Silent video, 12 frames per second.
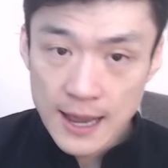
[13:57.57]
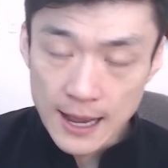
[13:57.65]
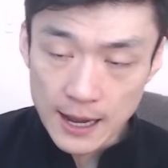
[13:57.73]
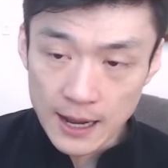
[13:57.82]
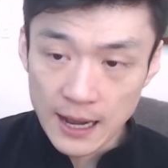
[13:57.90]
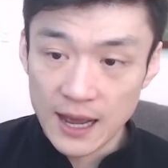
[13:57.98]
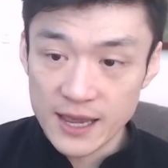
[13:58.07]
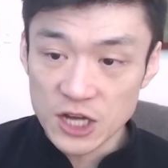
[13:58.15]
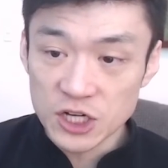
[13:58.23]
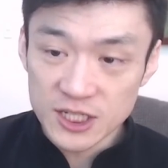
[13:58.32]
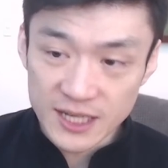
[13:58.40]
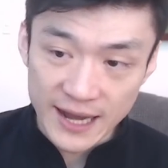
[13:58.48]

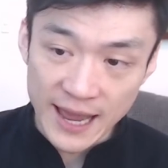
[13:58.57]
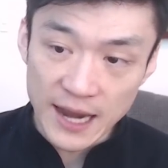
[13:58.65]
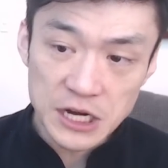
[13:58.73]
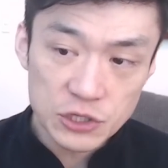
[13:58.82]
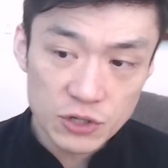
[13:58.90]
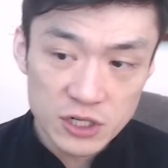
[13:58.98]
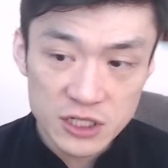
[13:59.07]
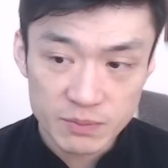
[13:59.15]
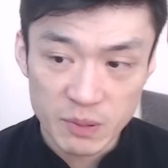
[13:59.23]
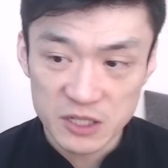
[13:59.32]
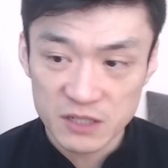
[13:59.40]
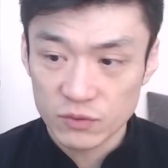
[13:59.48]
Jantjies had hand injuries,
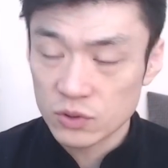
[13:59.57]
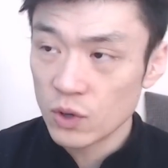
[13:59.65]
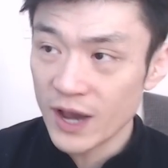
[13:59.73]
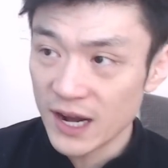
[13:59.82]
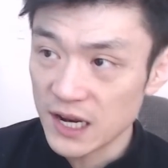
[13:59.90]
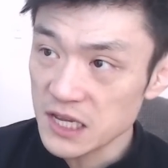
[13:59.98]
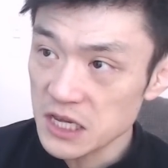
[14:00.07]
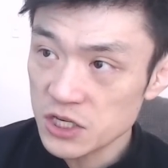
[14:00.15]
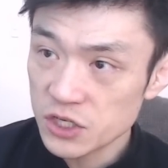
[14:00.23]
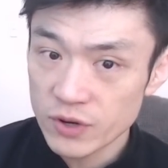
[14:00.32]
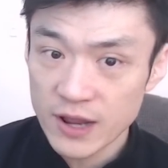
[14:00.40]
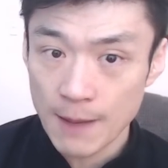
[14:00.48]
Peter Step du Toit had a knee
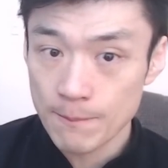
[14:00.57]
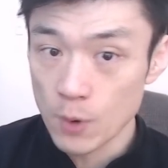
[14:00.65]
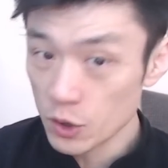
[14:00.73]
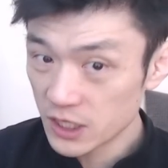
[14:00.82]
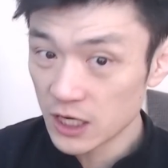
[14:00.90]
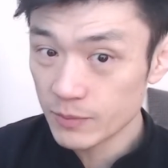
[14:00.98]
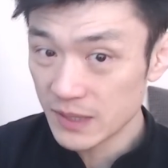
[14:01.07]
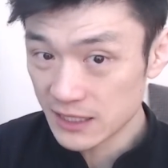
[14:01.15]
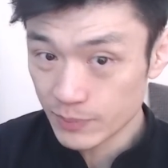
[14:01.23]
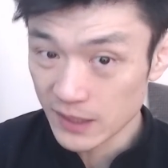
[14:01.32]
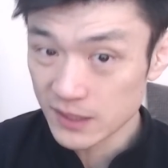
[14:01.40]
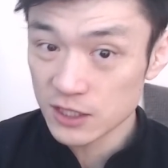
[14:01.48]
injury, are both going to be
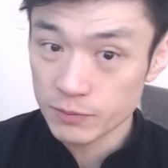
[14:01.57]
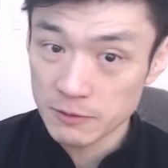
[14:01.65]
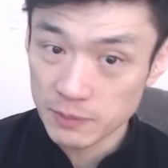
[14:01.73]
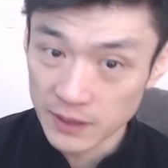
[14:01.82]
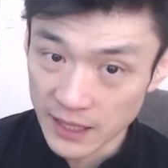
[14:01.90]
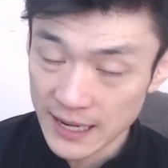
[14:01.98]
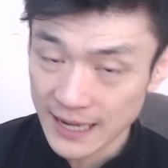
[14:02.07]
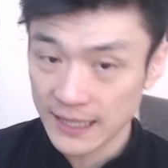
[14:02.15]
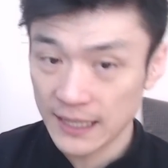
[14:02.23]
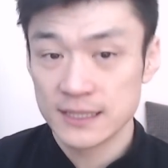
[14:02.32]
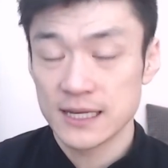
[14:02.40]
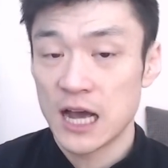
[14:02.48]
expected to be playing
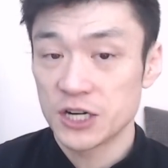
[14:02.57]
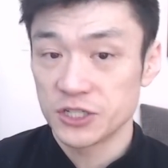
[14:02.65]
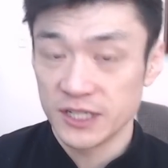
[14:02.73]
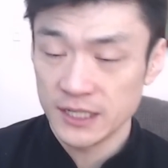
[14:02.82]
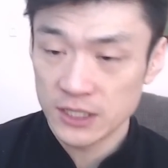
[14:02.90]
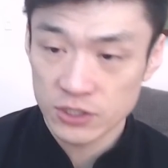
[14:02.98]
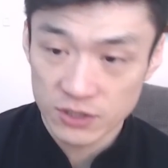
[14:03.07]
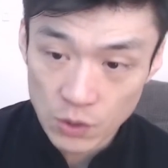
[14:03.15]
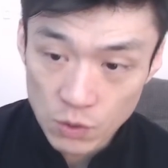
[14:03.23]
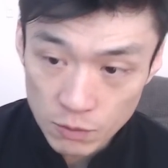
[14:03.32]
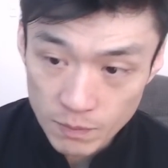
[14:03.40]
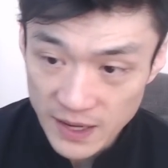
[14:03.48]
against Argentina, so they
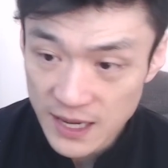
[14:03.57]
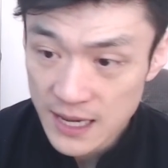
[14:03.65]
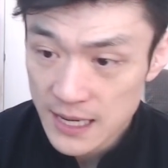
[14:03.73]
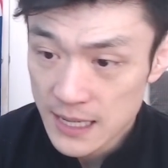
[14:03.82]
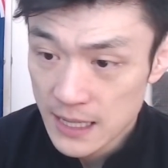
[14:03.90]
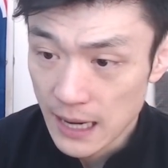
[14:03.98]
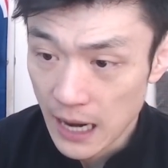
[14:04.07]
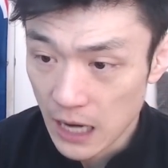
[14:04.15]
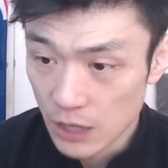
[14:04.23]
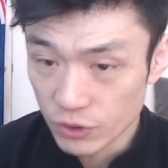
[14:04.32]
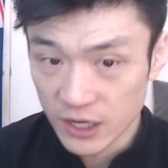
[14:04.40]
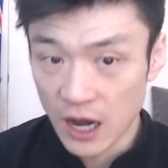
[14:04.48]
will be
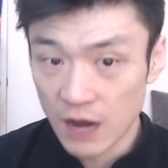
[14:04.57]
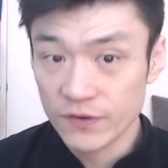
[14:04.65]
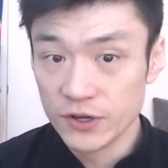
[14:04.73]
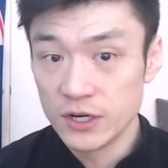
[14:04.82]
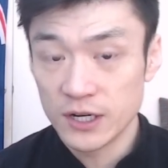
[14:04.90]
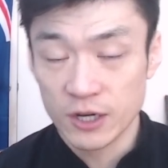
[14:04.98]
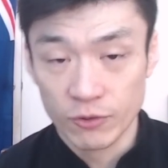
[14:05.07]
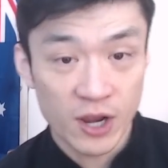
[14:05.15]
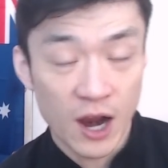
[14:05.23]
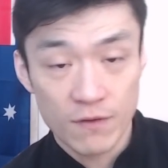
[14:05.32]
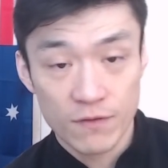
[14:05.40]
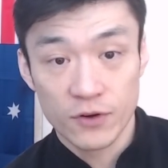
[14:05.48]

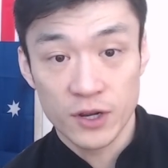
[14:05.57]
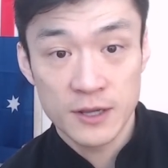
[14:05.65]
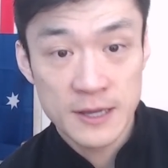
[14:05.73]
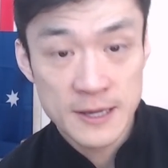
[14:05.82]
recovering